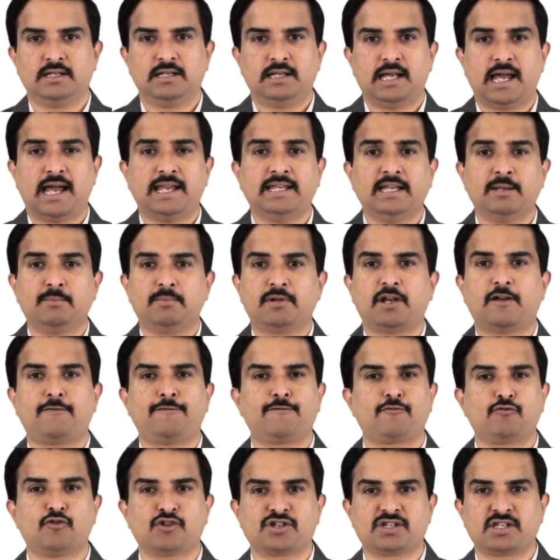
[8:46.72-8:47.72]
And number
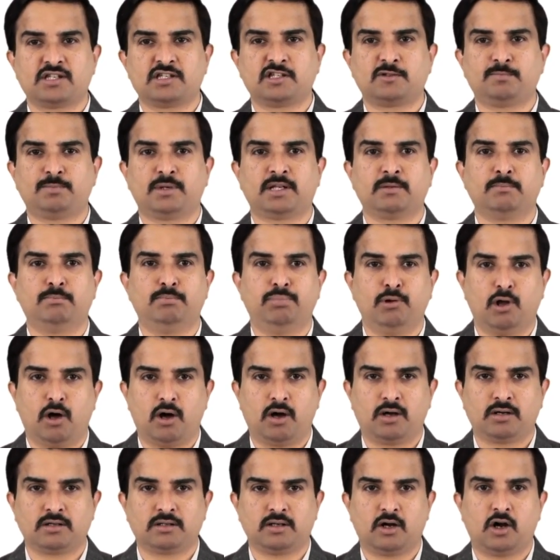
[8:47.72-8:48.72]
of questions per
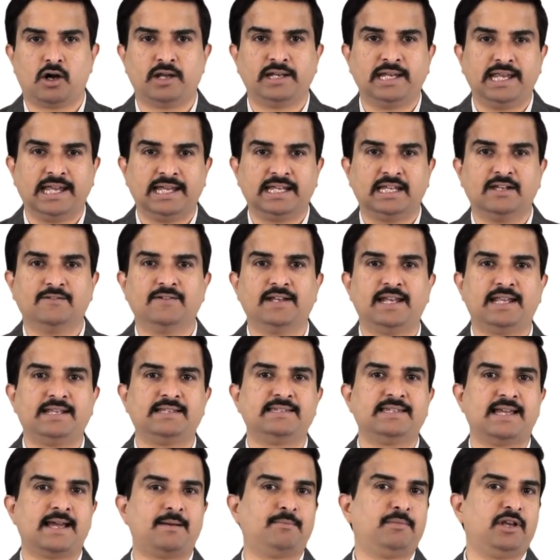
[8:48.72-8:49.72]
block on a given
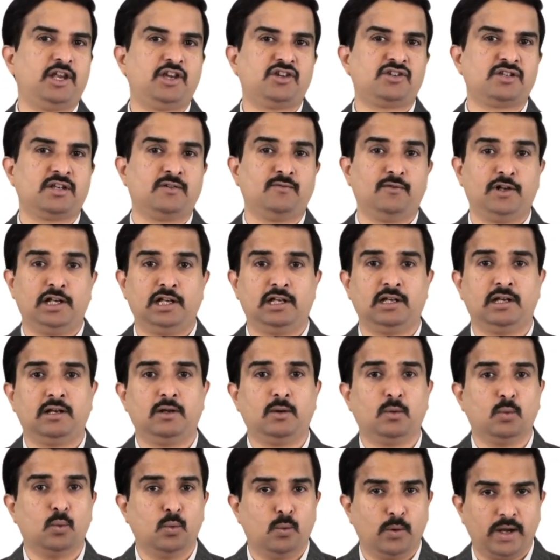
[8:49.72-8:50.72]
examination will
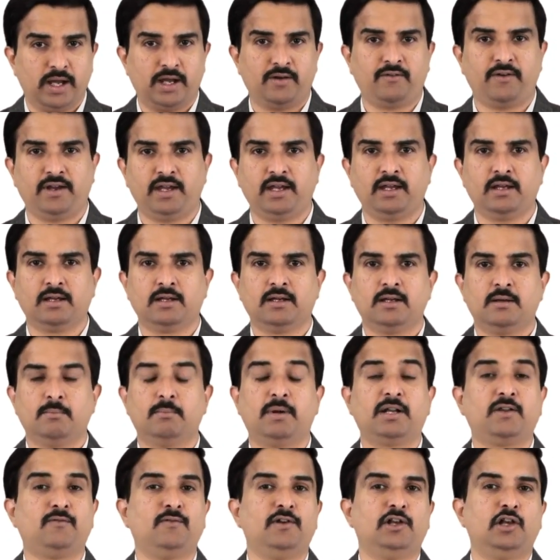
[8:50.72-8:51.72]
vary
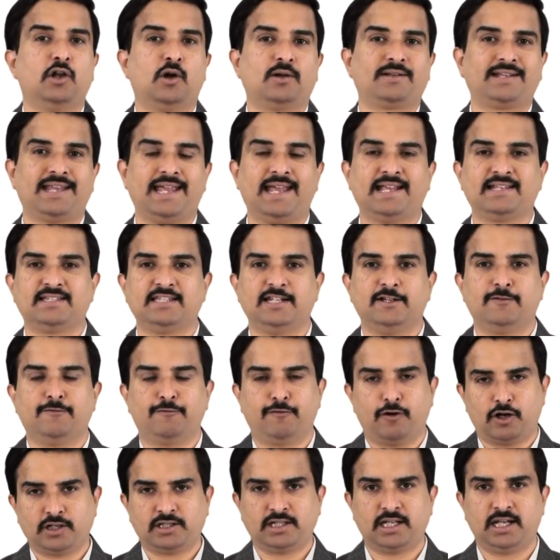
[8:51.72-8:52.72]
but will not exceed
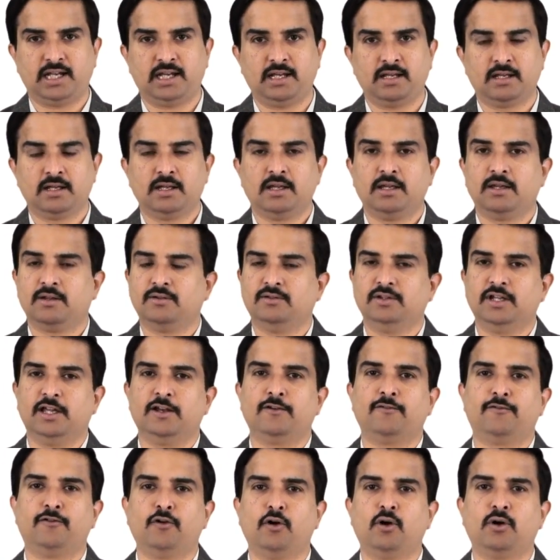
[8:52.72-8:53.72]
40.
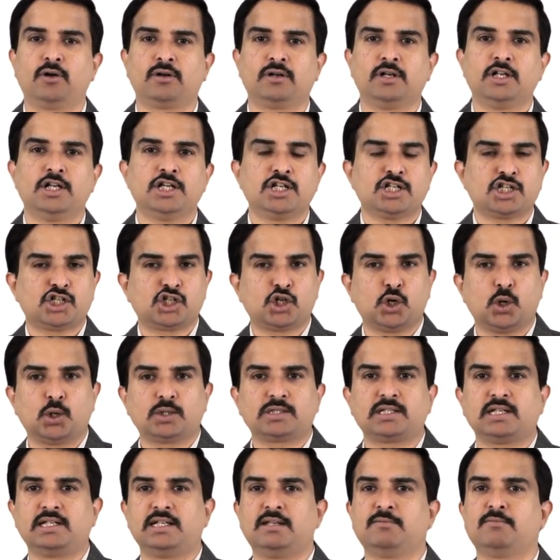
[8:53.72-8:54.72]
Therefore,
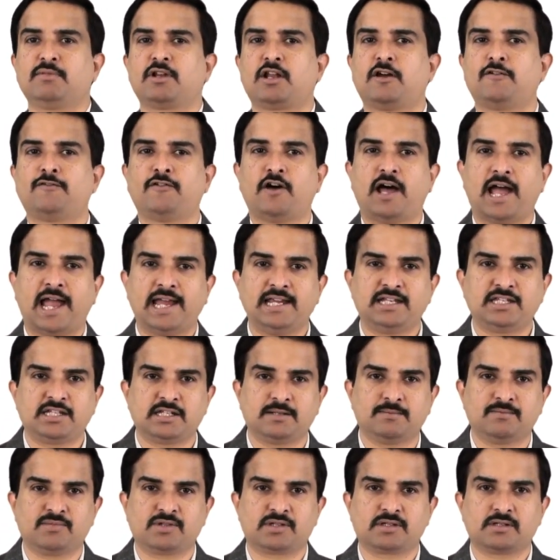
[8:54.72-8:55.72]
total number of
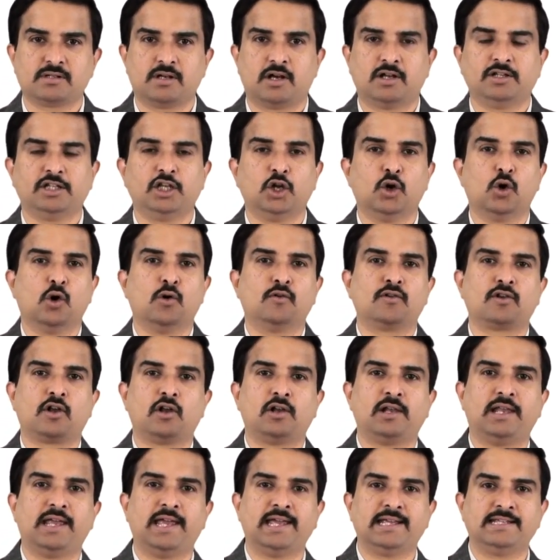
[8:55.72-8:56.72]
items on the
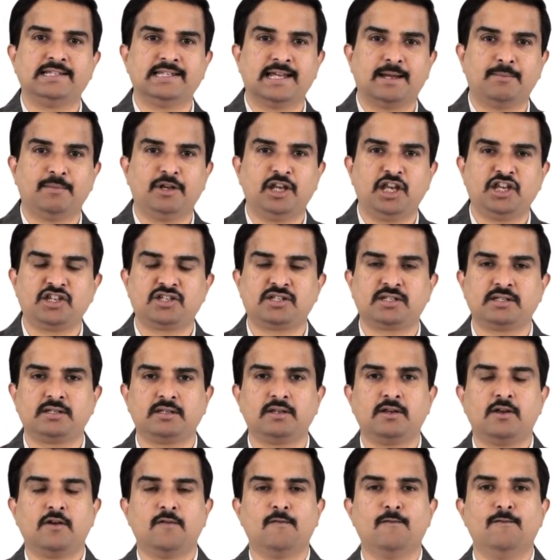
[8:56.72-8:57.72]
overall
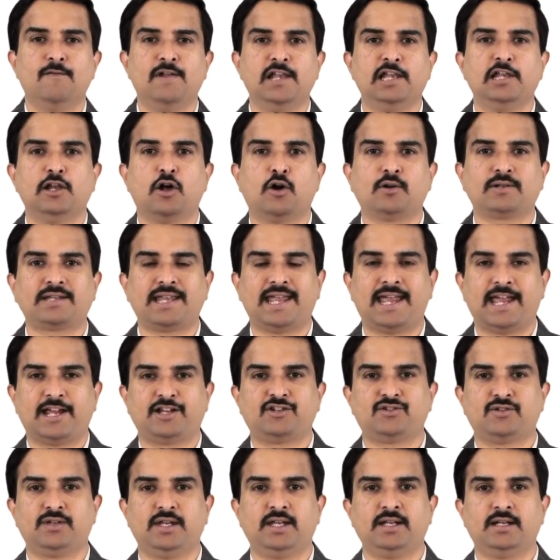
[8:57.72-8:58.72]
examination will not
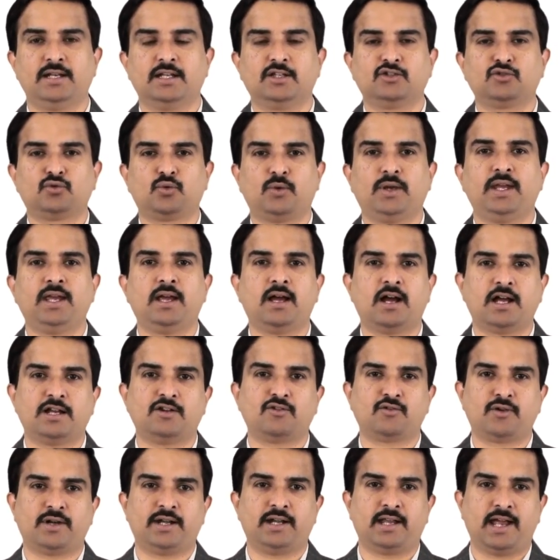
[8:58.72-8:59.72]
exceed
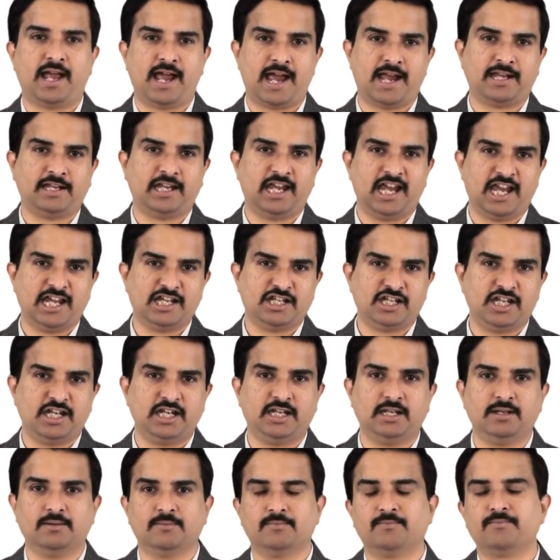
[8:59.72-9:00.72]

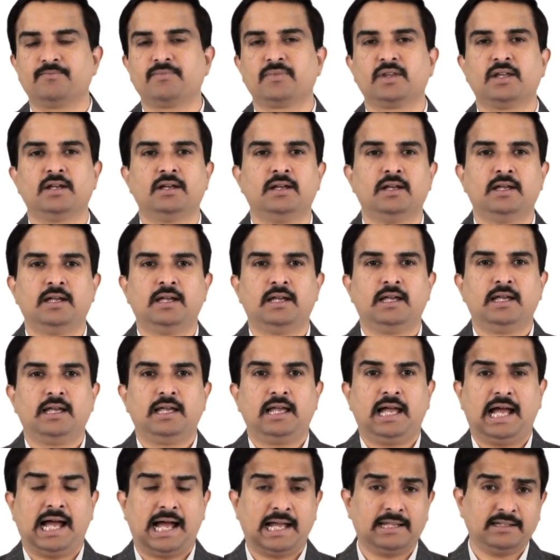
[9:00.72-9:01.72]
318.
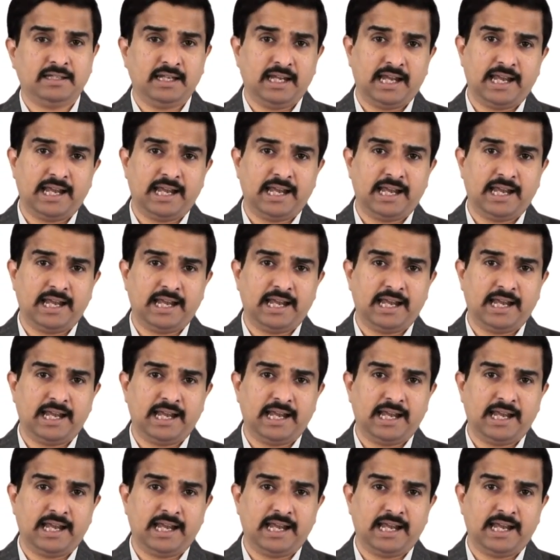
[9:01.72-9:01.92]
And the